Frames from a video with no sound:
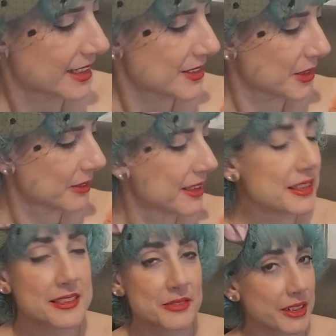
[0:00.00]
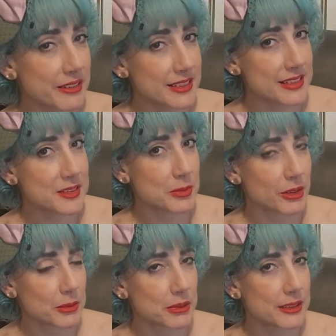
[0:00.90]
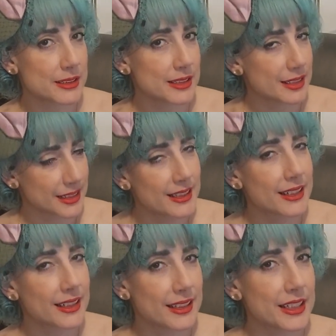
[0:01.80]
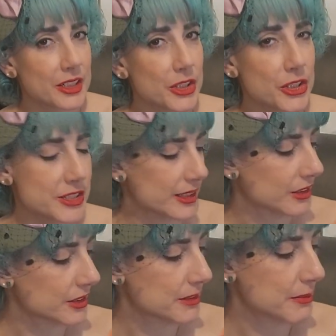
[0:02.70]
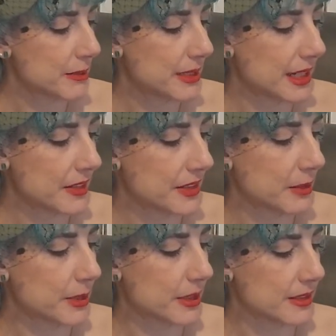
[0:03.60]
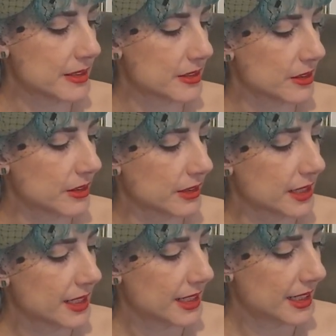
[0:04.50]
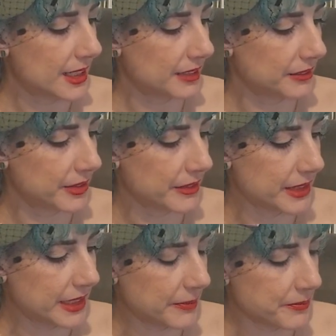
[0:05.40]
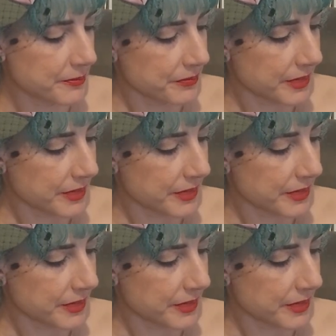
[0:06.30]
So it's very small, but it hurt a lot. Maybe I think because it's on a very